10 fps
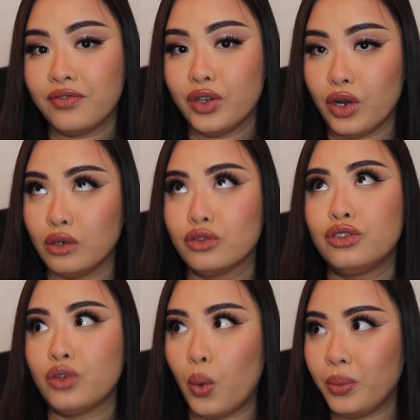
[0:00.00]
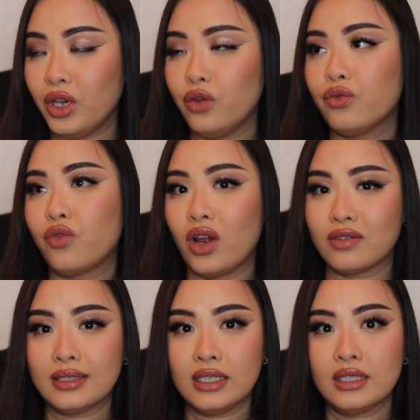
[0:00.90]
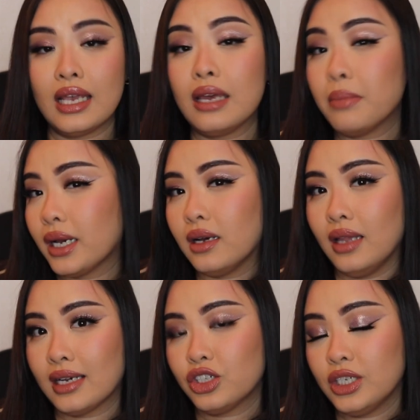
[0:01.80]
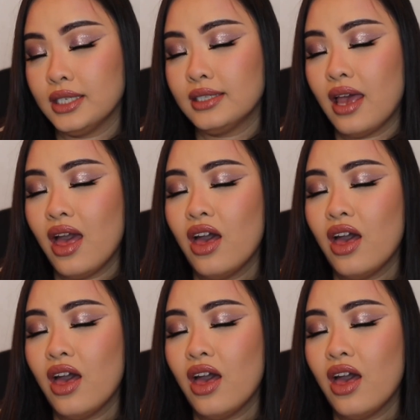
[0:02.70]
you know, soapy fragrances in my collection